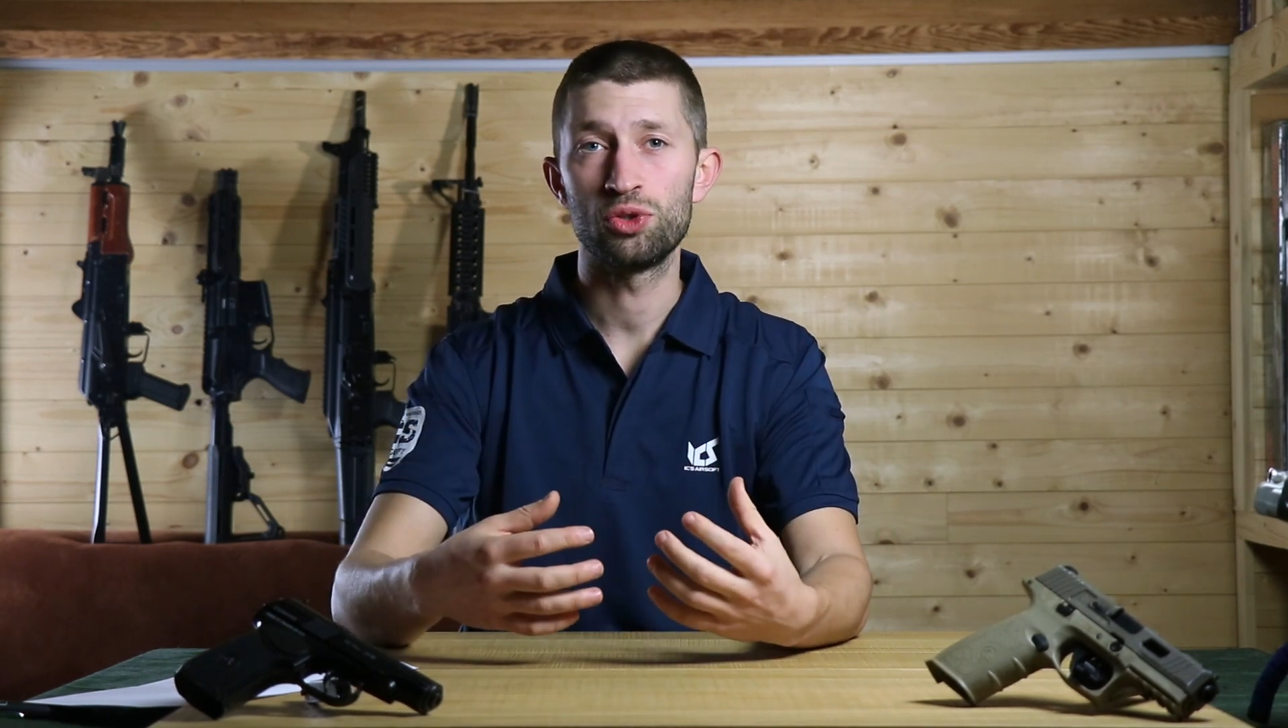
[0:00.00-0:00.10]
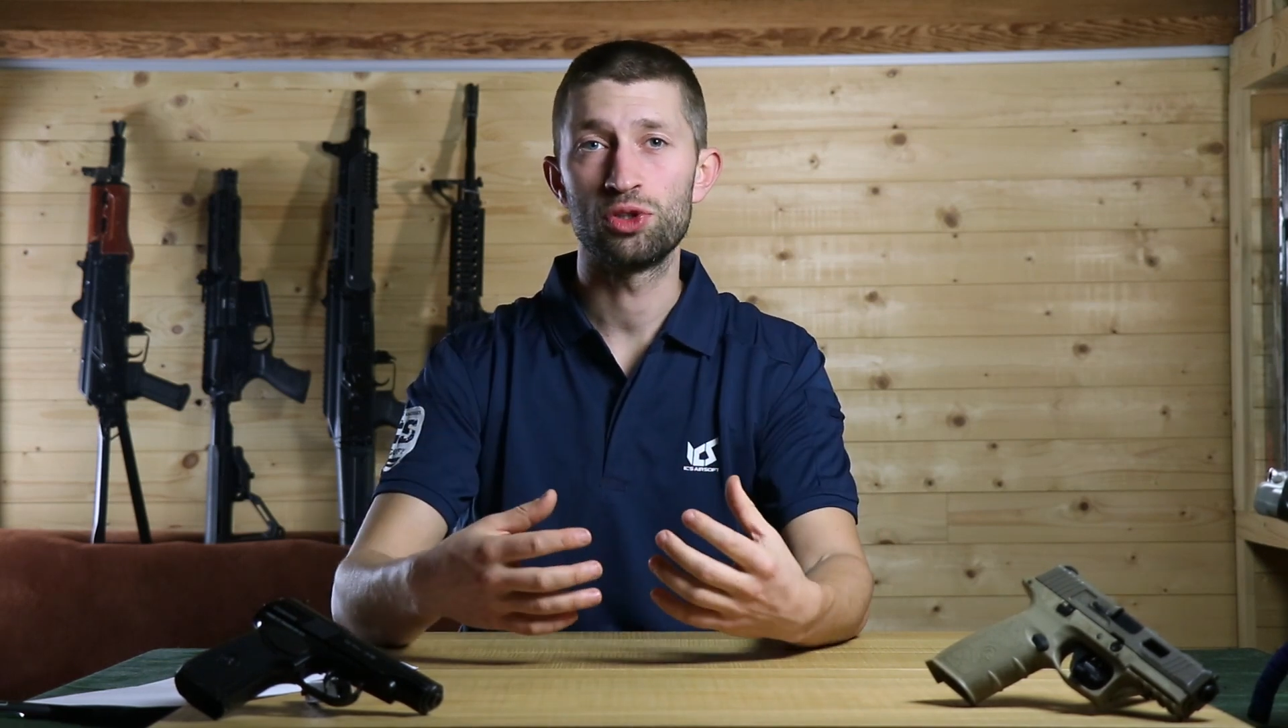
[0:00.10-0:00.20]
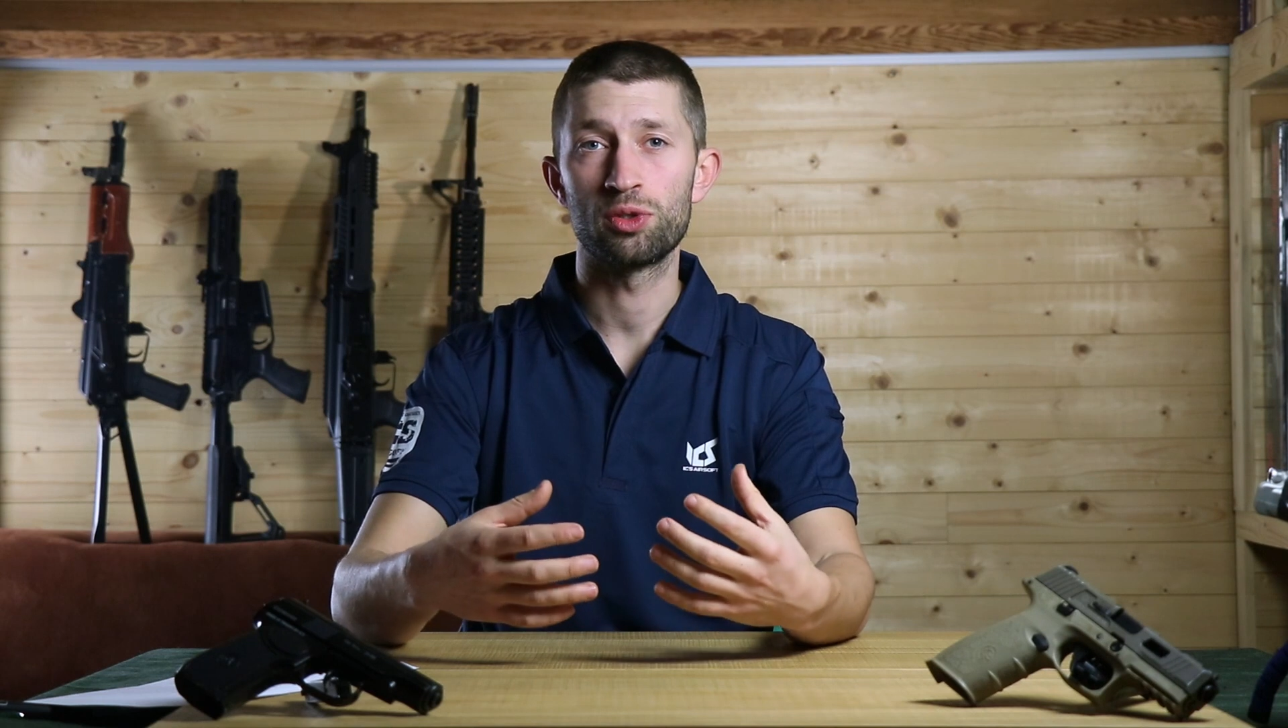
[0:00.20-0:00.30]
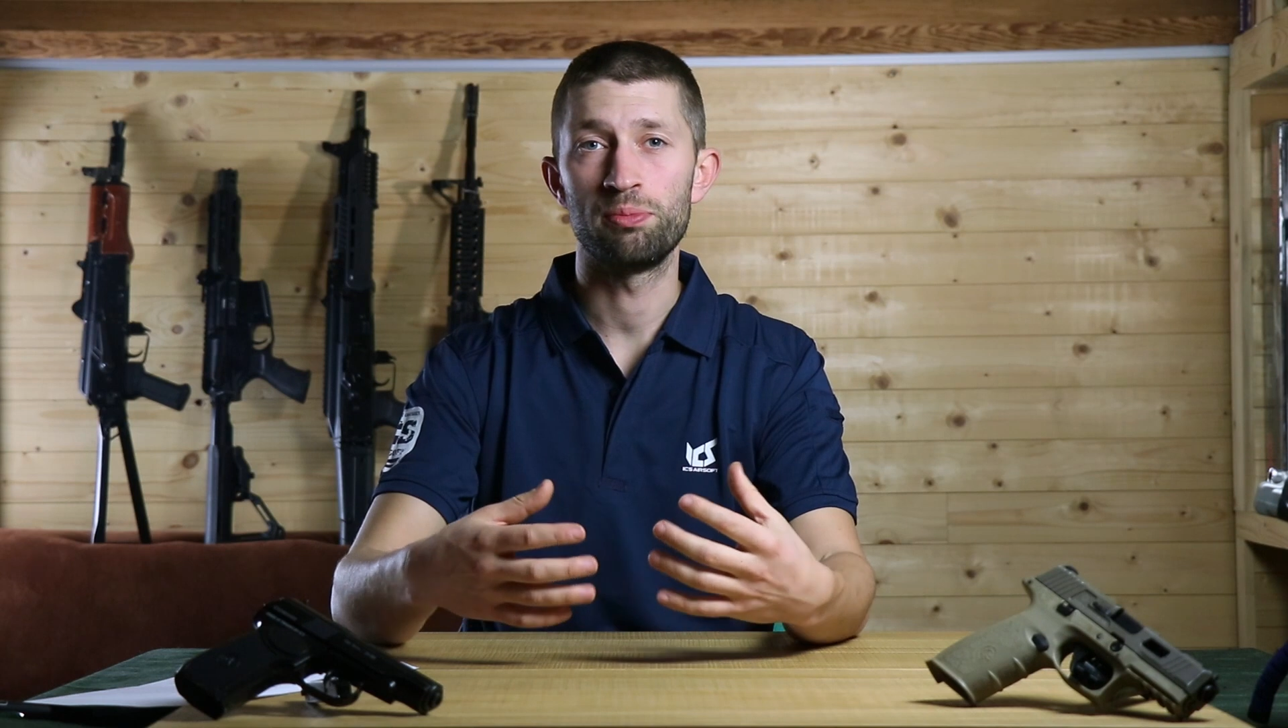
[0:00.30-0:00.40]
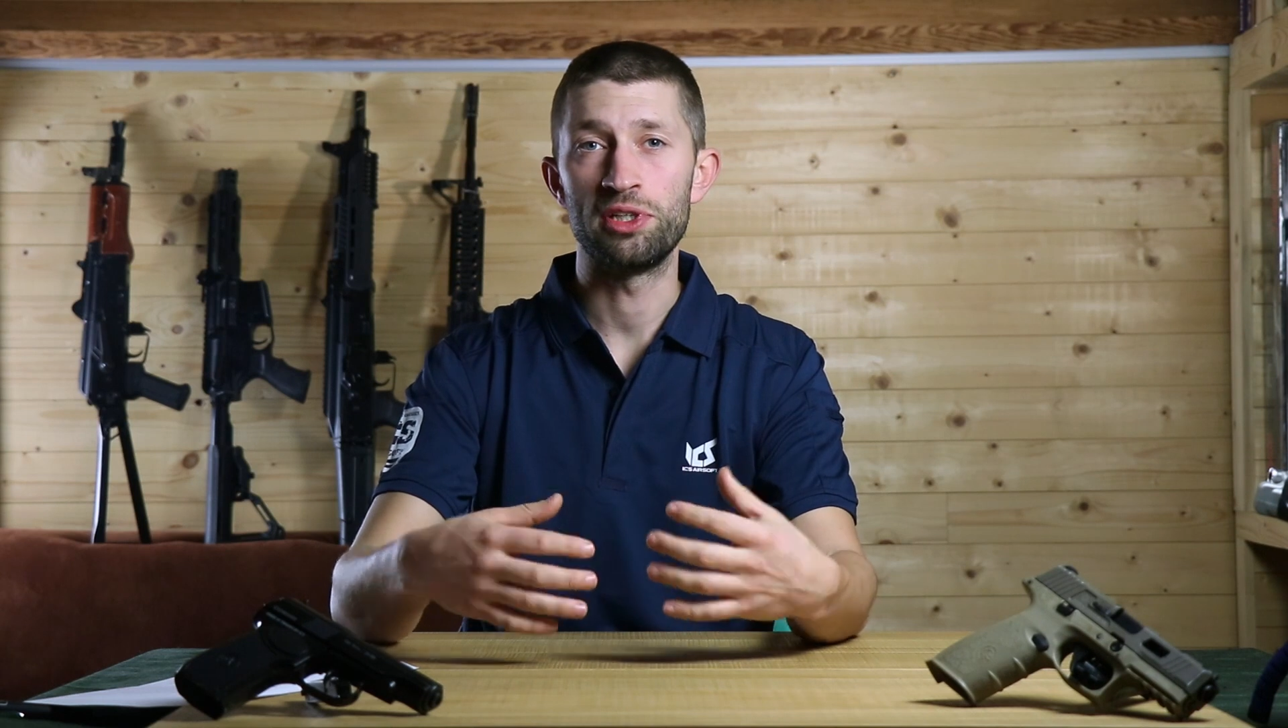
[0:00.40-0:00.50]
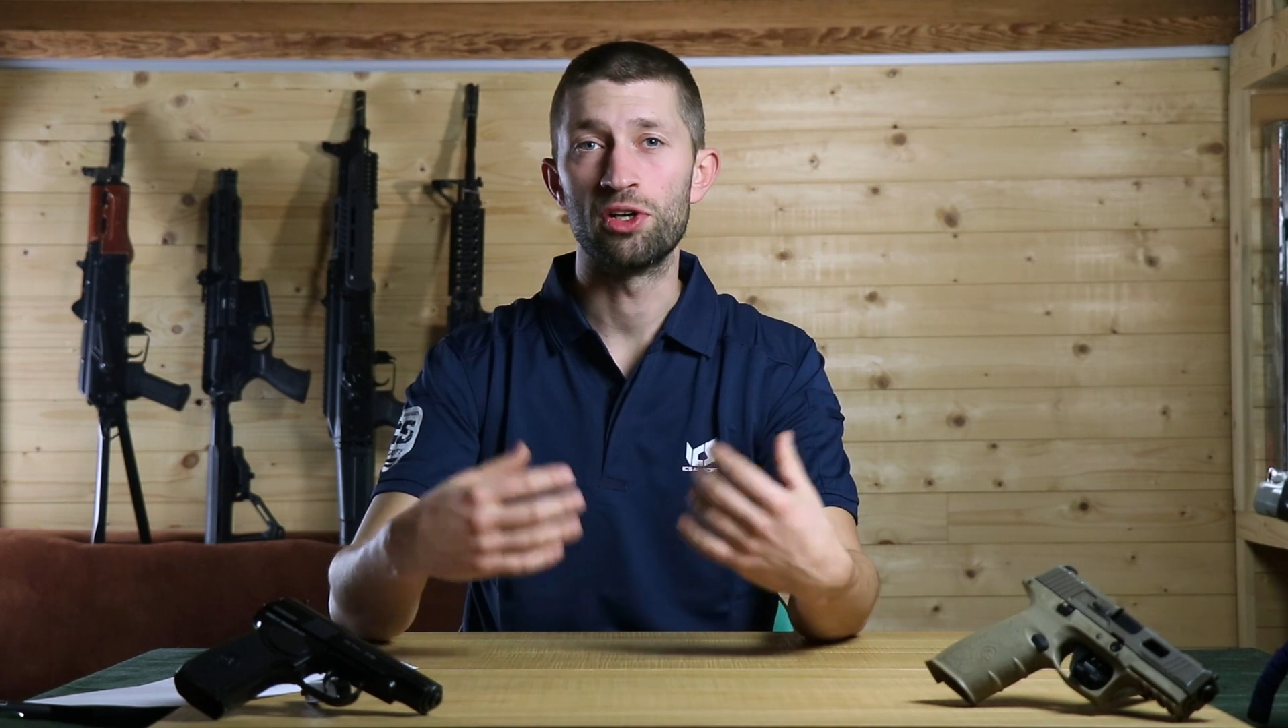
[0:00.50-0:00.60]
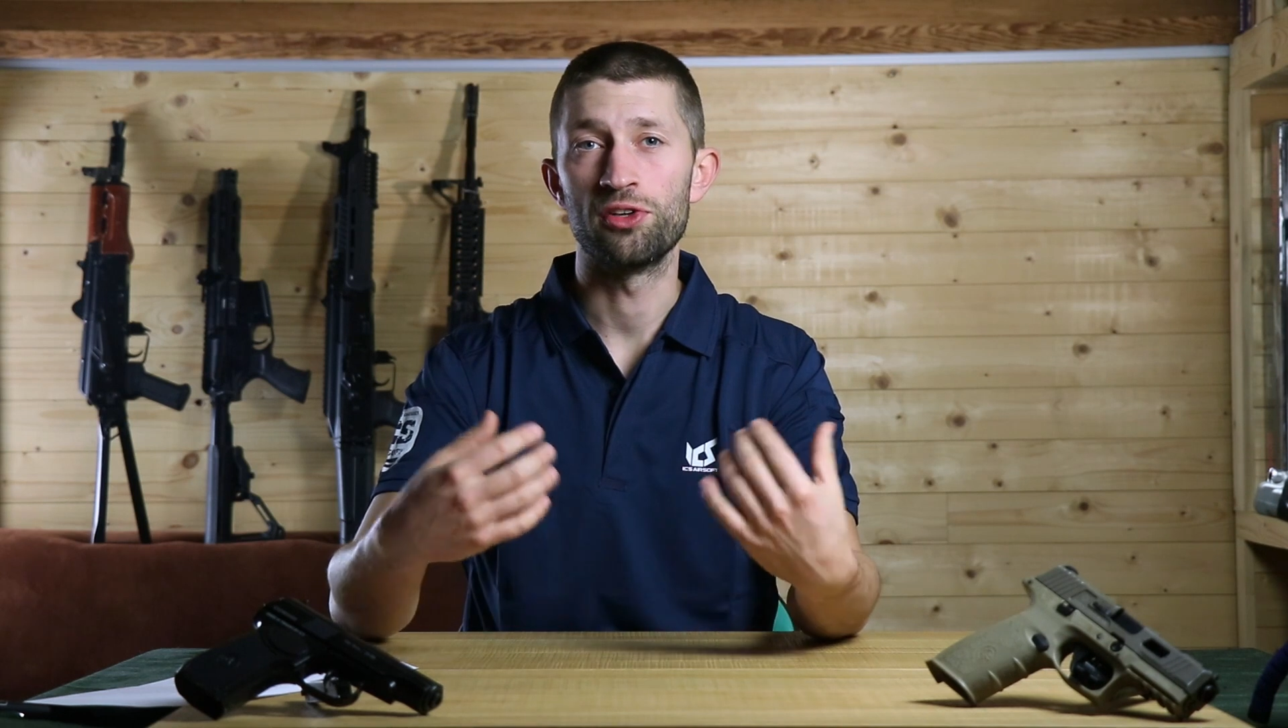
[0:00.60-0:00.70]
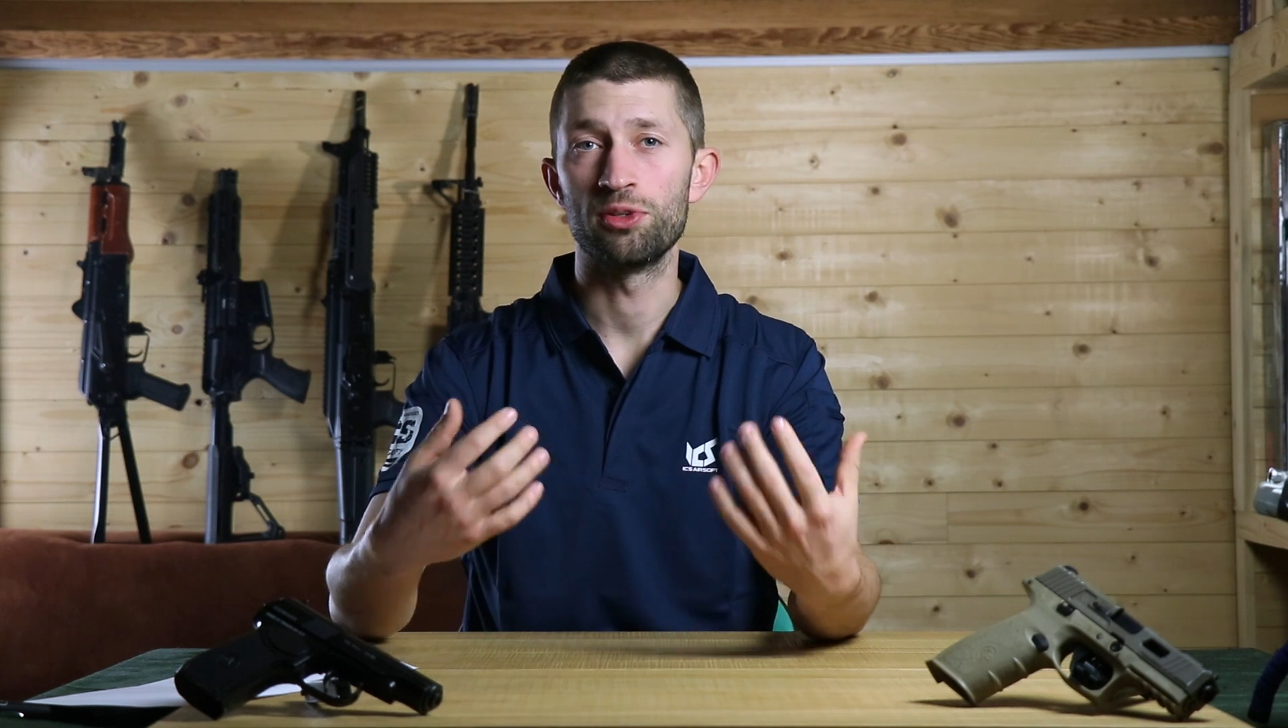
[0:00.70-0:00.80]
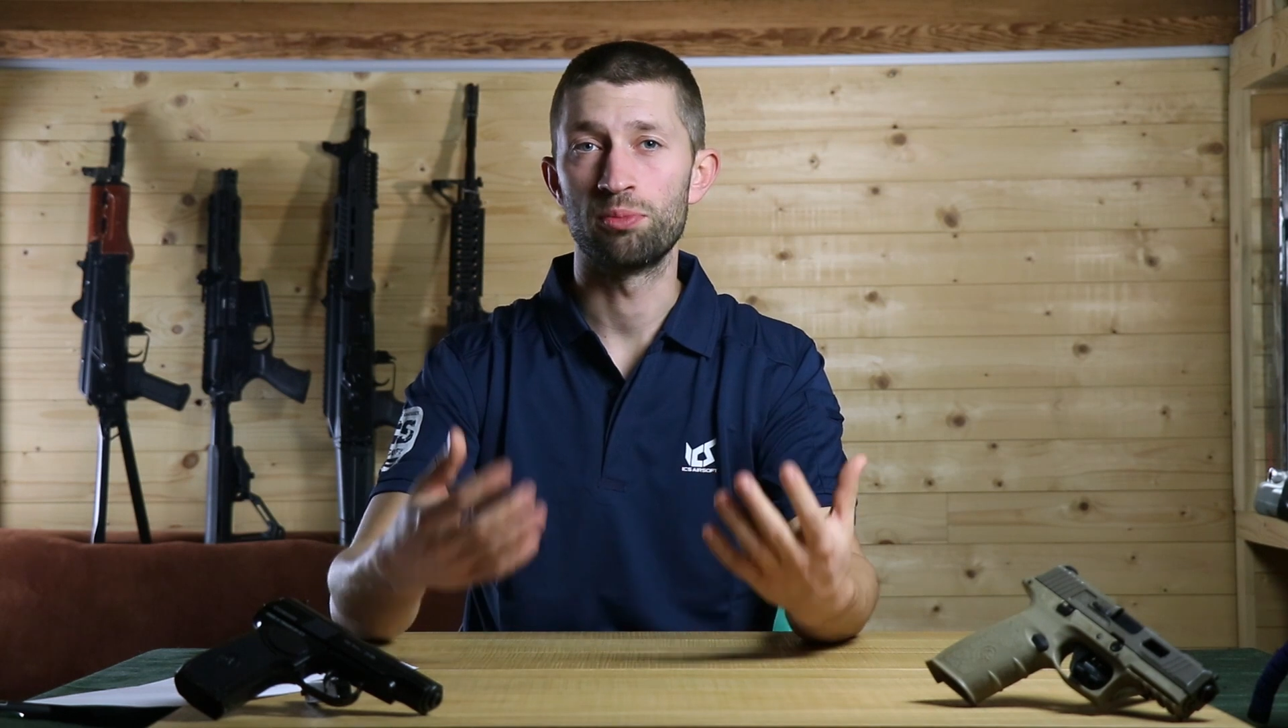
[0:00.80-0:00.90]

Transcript: look beyond the